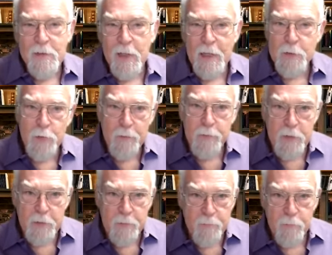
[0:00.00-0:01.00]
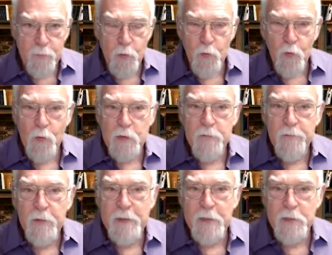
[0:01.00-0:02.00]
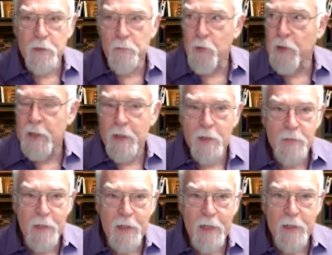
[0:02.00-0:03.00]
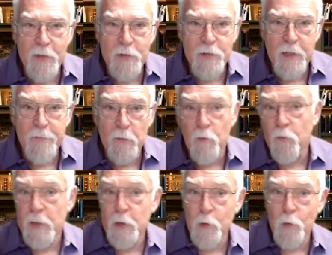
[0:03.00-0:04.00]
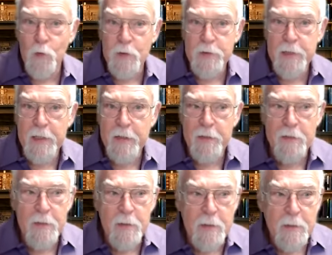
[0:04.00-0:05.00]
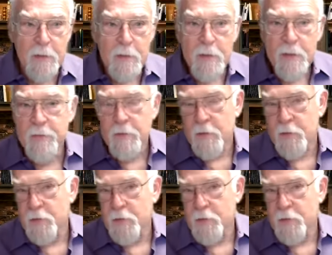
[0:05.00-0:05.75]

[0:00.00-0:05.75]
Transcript: the last trip to Peru was very disappointing because a lot of the stuff that were really cool to see are it,